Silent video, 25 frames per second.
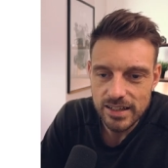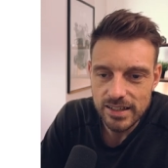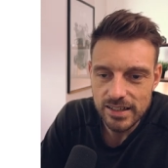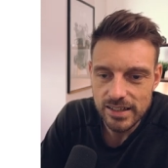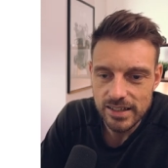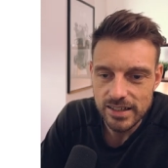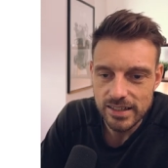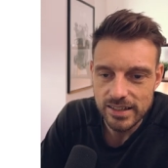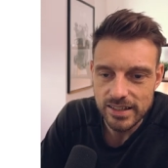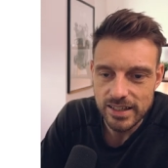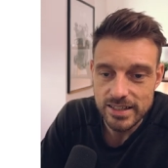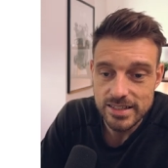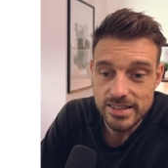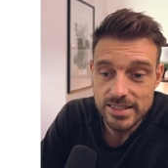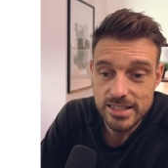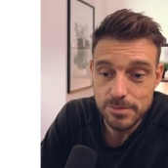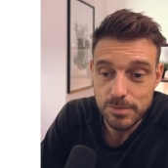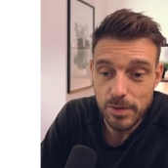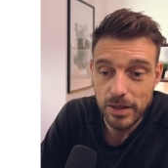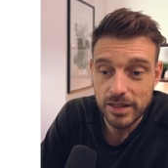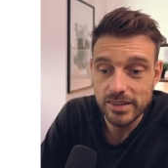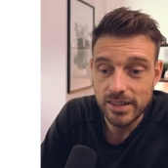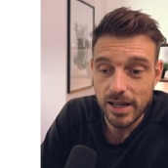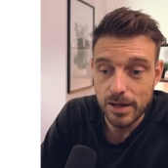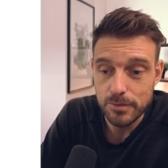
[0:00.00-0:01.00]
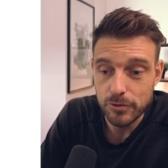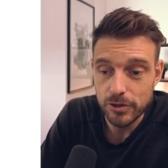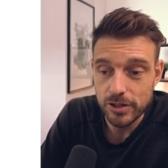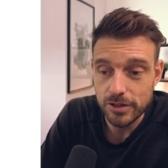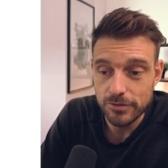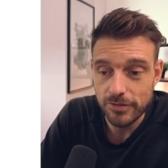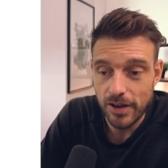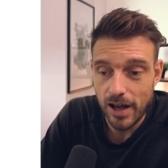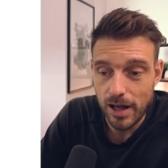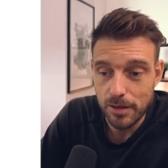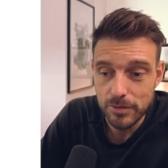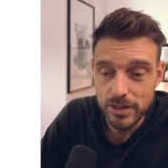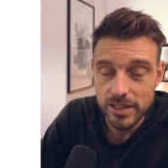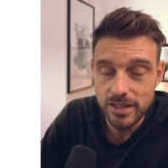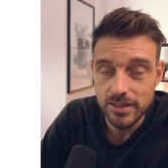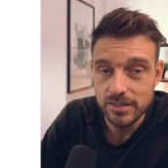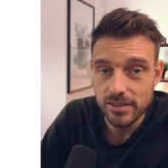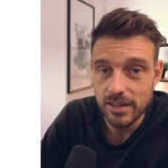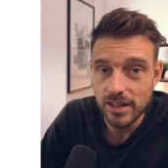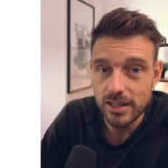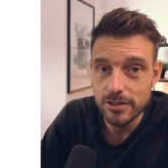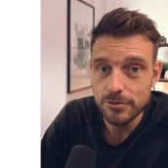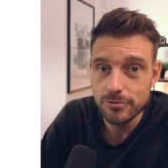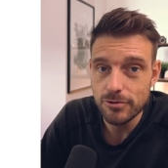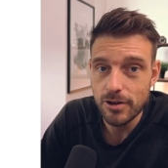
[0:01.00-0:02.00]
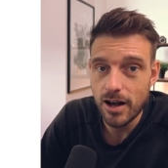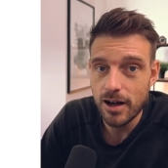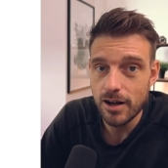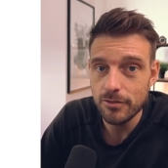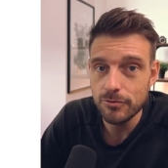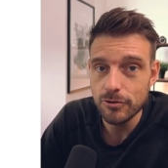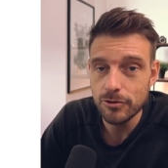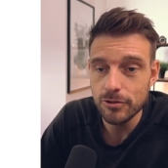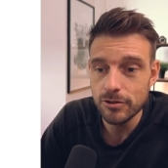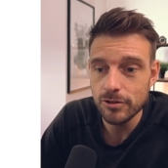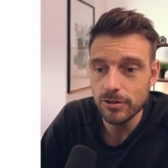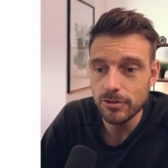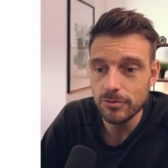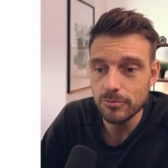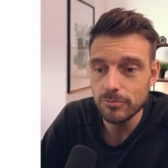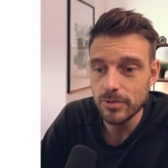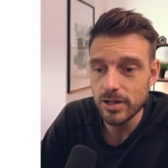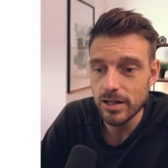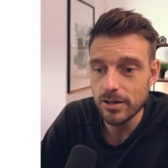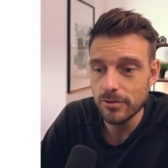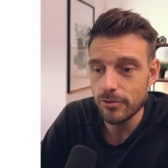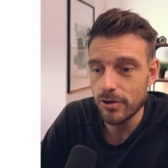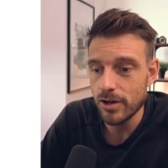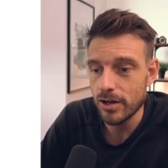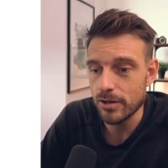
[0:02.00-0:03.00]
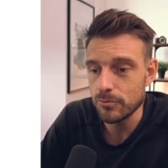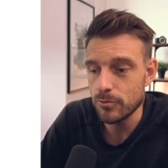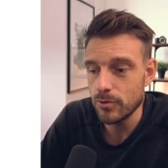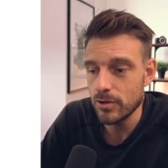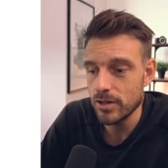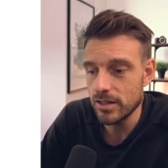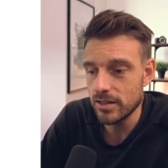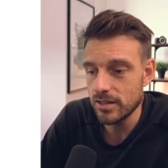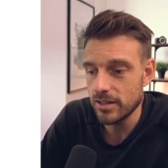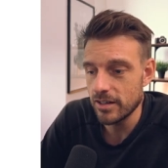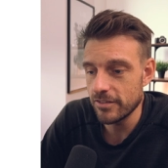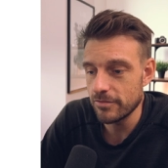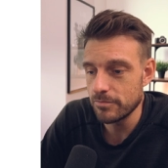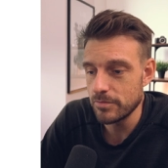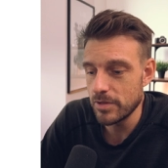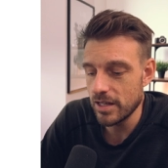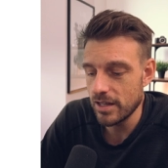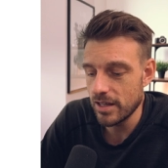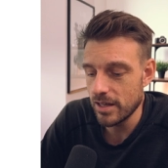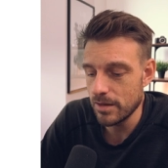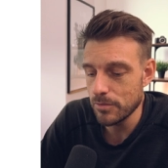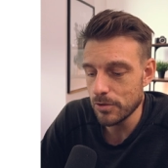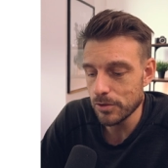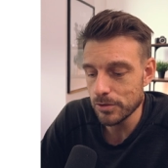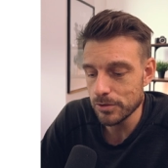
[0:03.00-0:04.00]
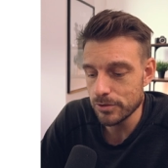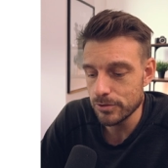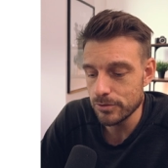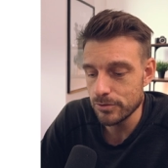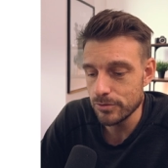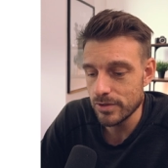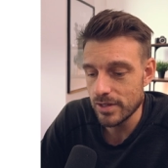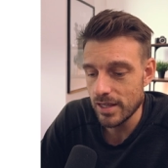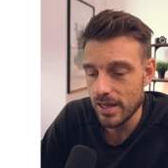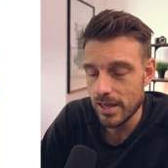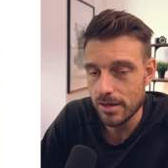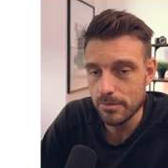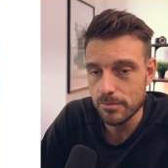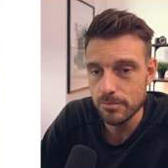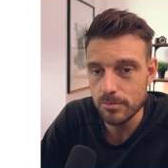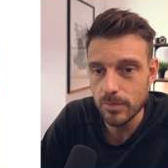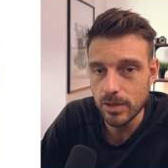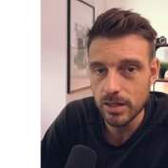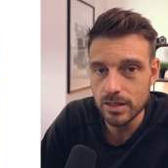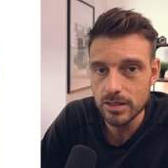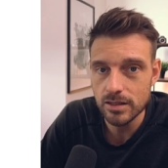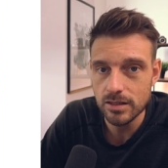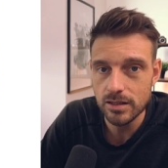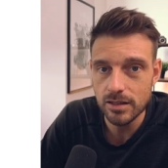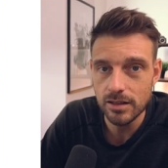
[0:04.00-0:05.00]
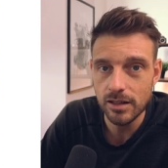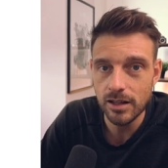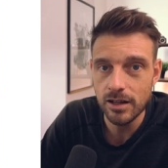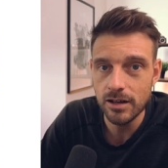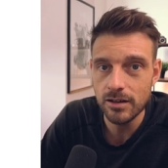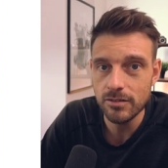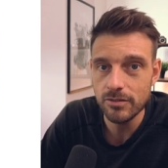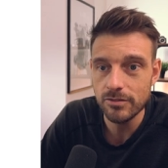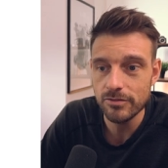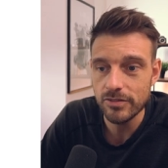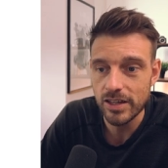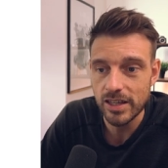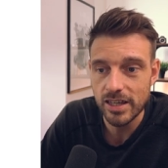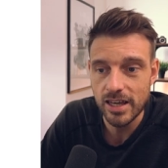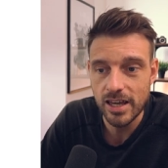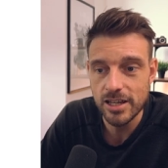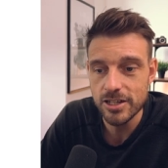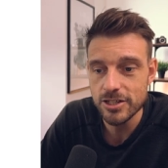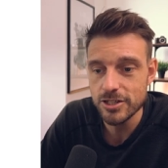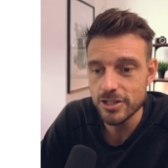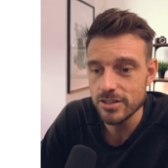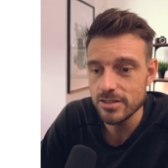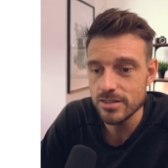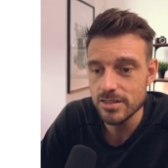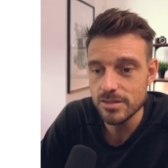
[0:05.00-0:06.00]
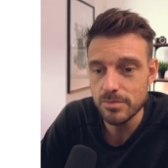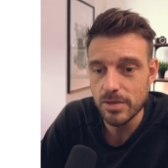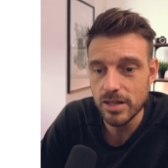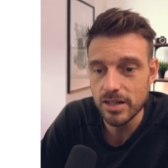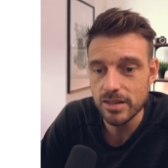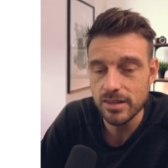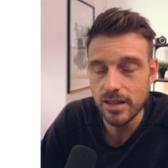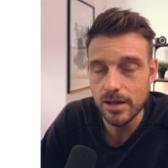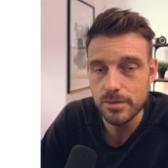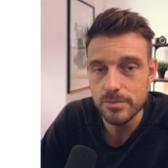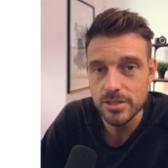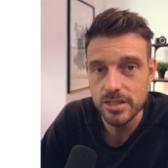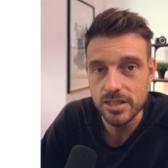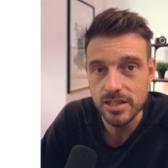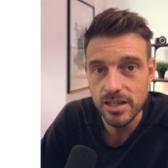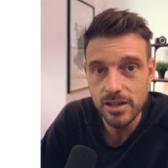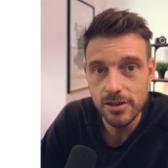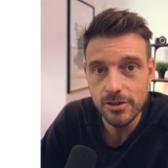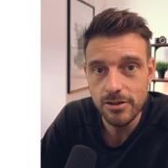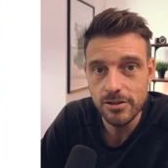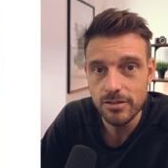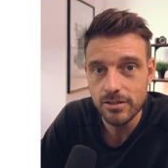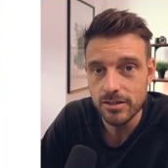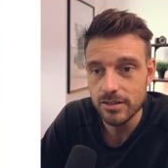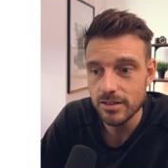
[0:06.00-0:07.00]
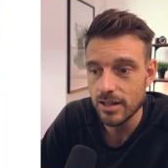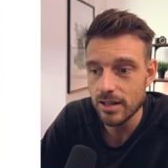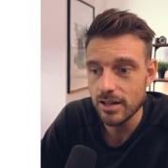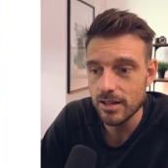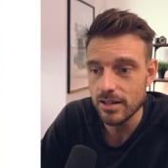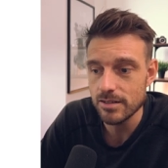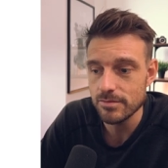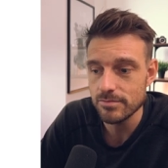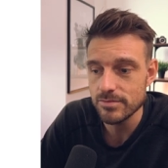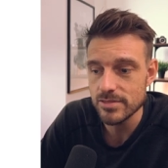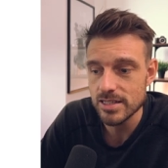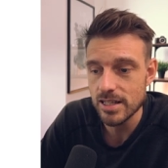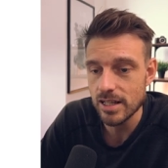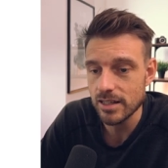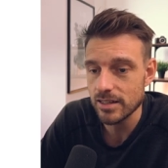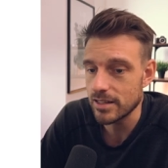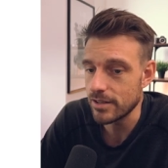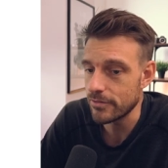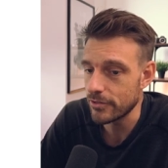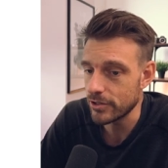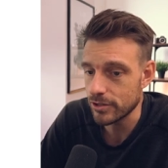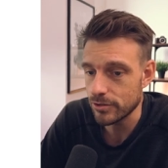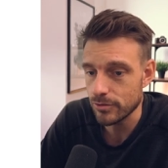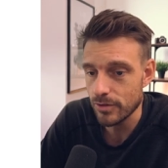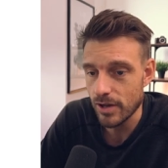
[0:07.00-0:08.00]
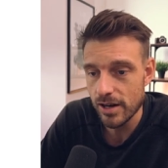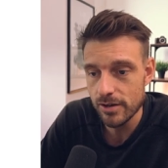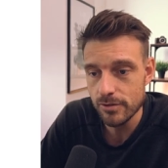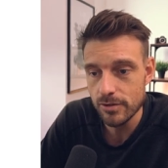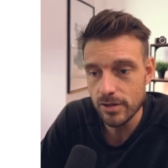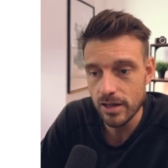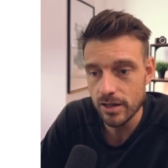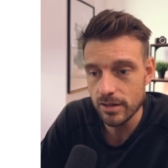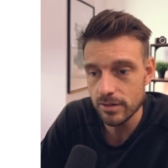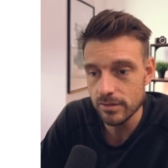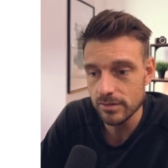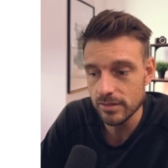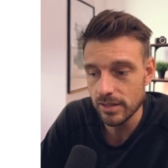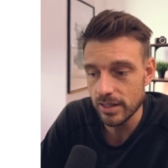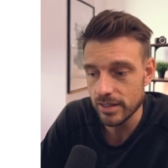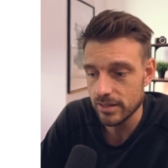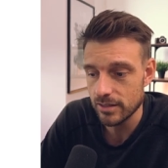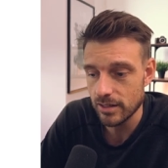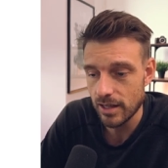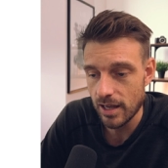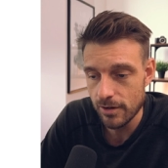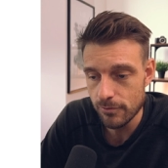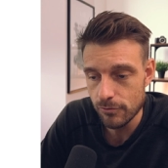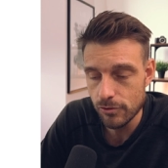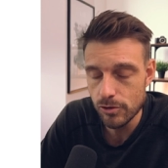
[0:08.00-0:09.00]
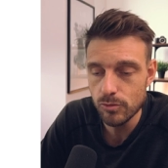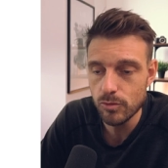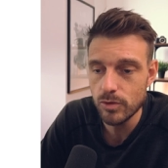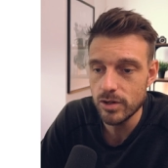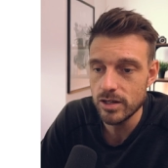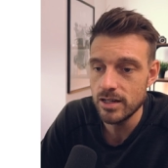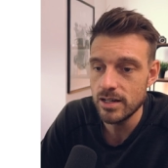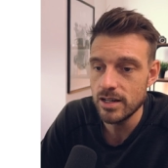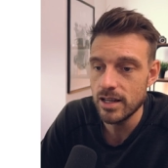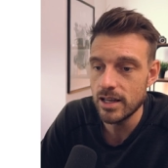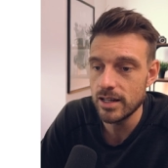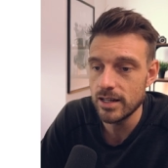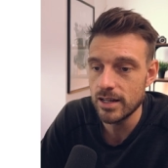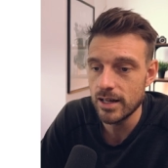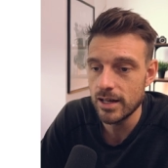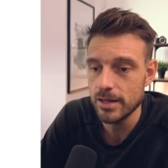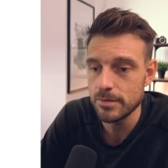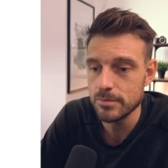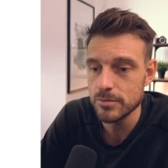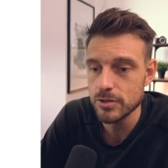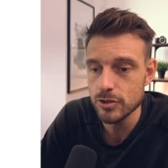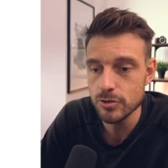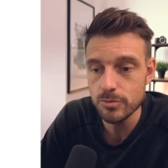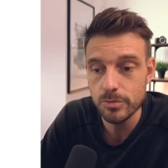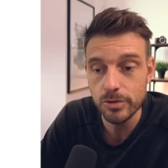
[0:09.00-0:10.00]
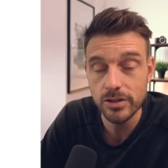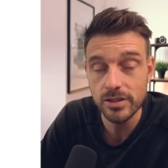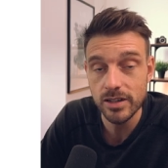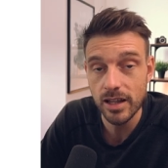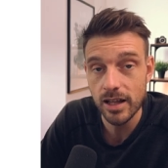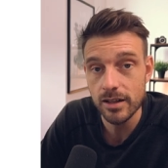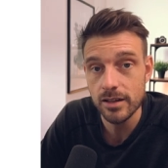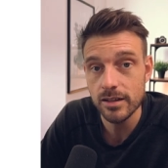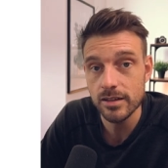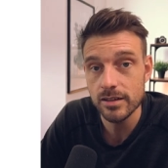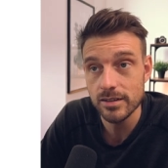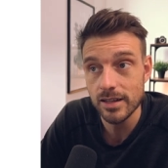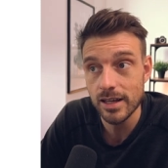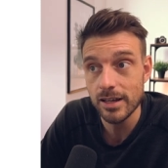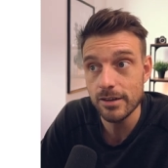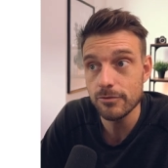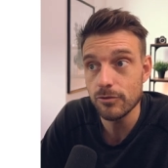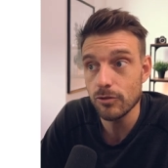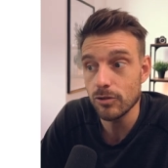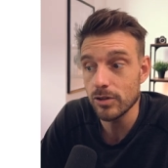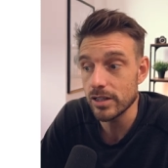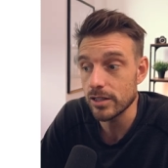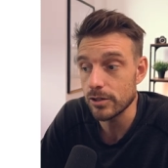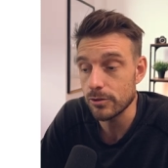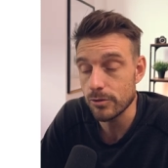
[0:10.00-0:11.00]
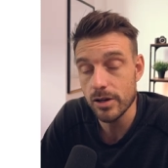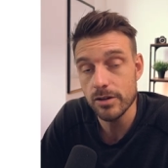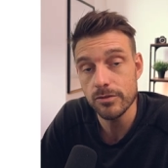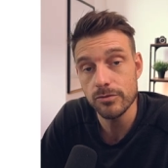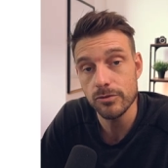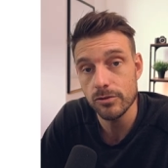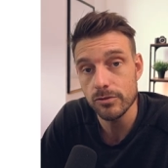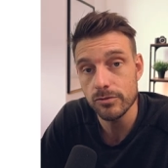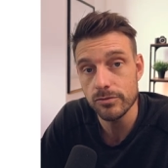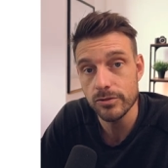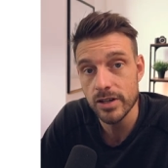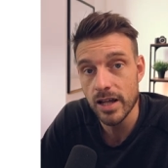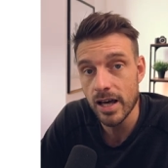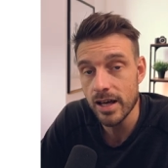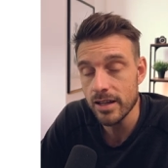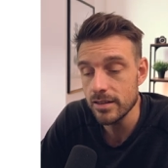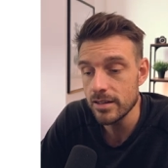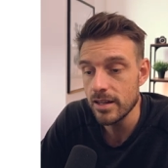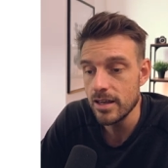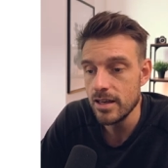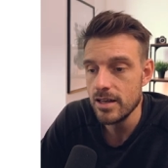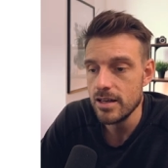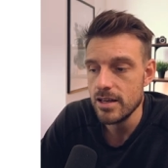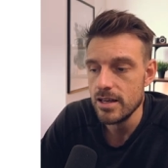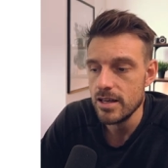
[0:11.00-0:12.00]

I can spend time with the family and travel whatever I want. I've been able to take month-long vacations many times a year. Um, it's not given to any, uh, like everyone, and I'm super th- thankful and grateful for that.